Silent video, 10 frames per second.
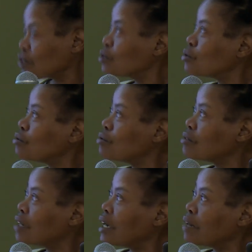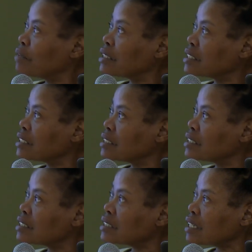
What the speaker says: to kind of mention this,